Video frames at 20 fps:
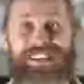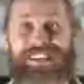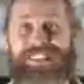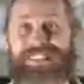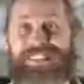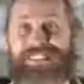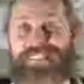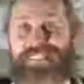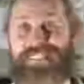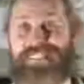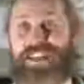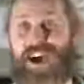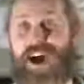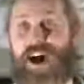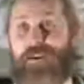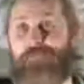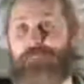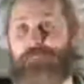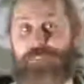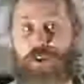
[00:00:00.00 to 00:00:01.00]
This is
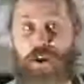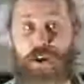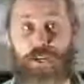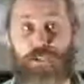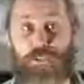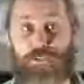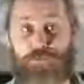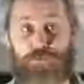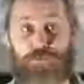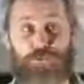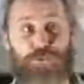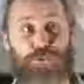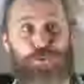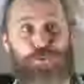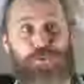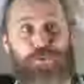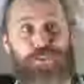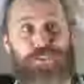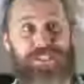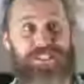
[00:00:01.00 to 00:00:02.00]
our First
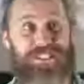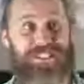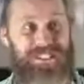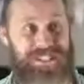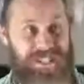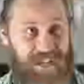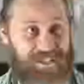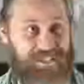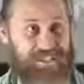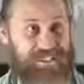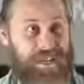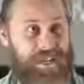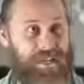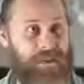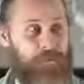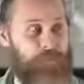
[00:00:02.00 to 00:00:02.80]
Fruits Sunday.